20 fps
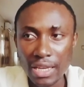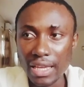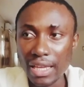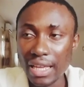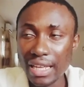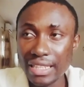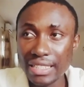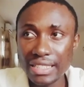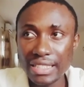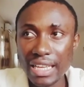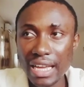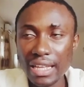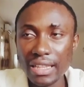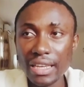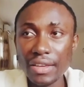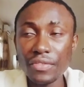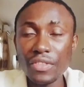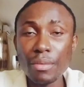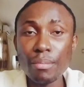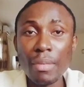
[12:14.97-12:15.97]

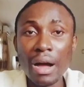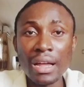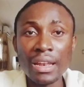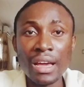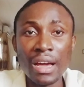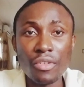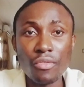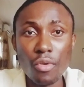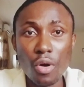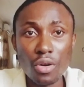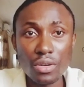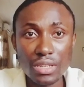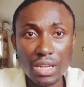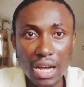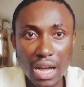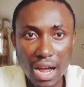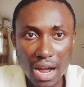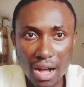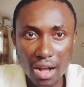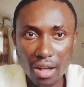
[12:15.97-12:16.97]
Instead, if the man had wronged
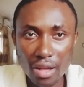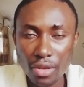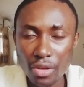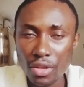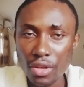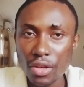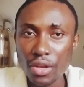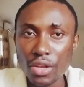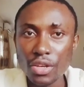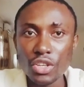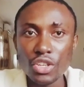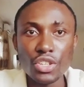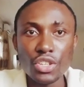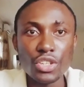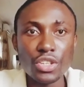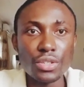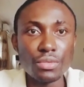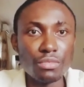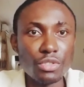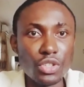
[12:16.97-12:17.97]
her,
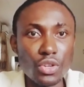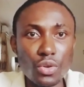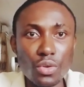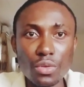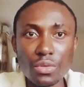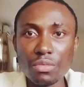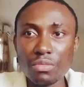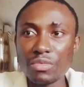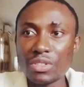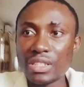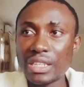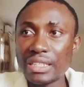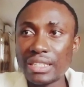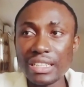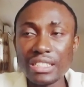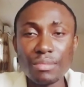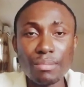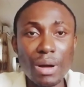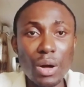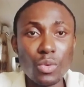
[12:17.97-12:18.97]
you know, since
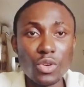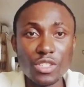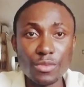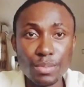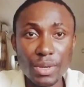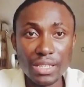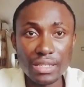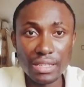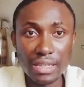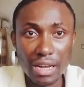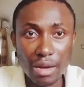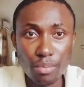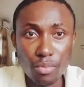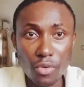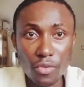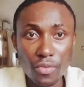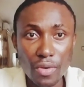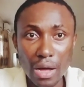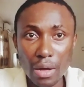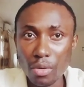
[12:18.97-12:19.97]
as the man was beating her
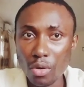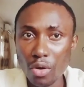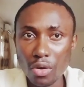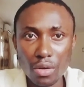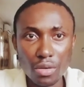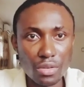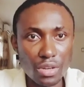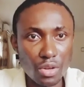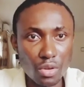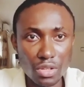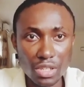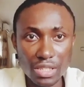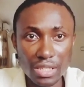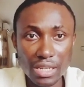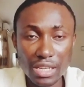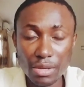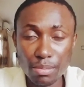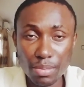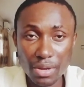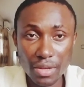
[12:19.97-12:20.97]
on, on a
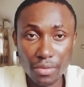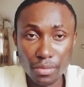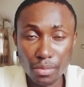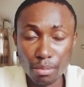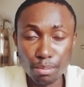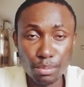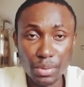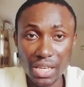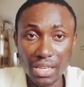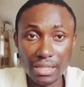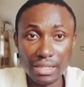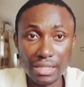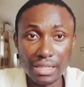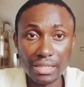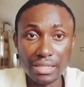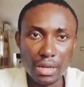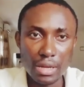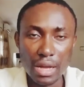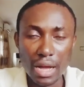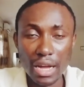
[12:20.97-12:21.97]
daily
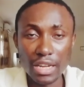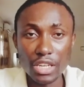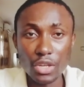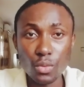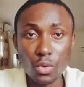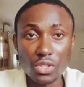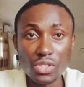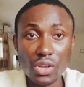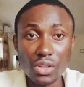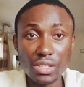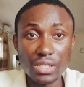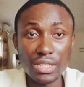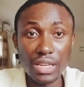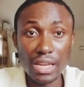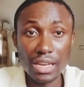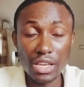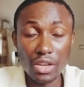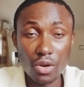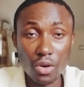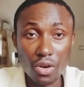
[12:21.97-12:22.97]
basis and it was on a
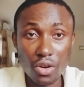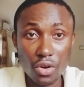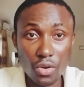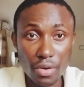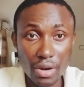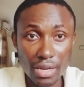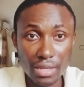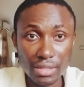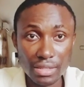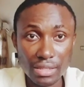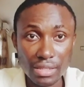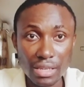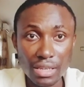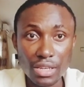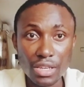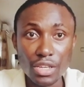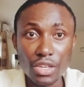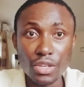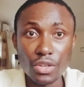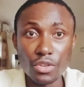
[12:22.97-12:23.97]
daily occurrence,
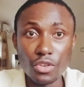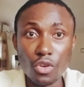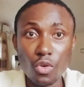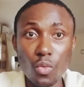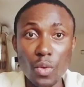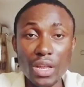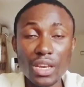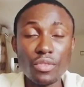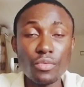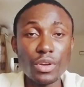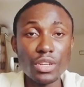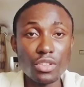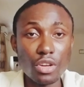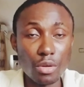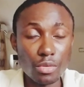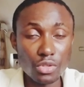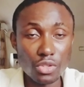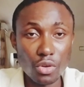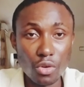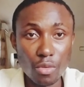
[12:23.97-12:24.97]
you know, when he
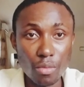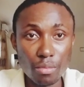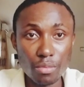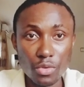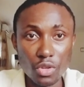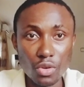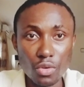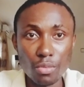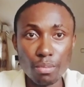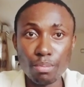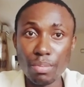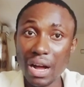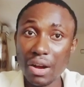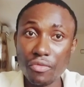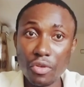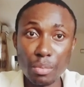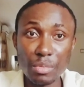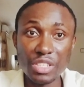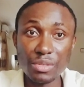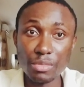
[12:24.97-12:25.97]
returns home, you know,
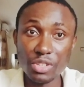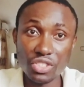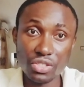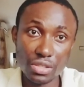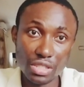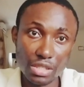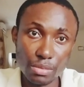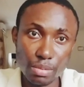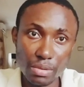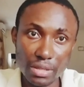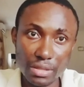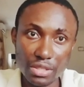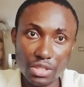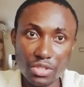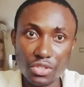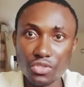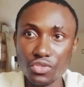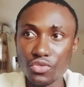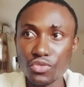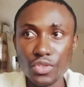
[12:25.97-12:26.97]
back from his mistress'
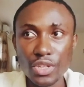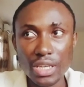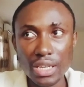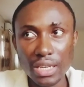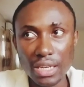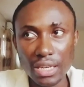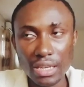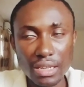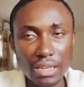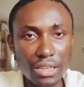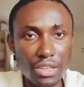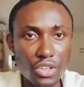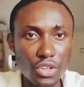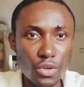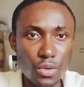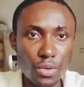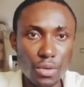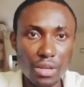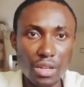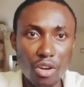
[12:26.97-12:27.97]
place, drinking, you
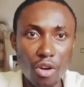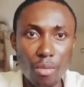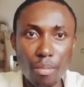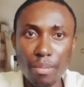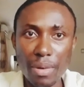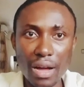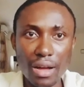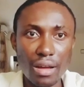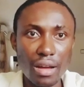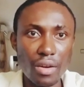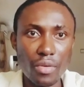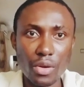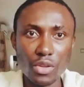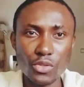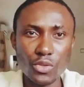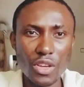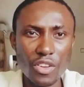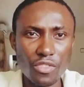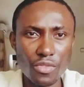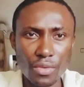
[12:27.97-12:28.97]
know, come back
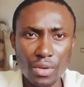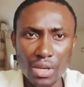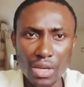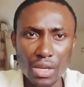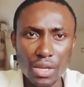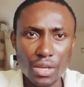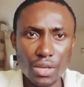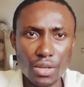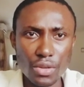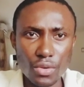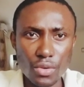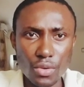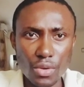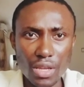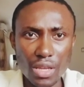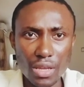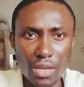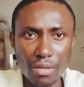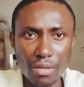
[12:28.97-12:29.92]
around 12, you know,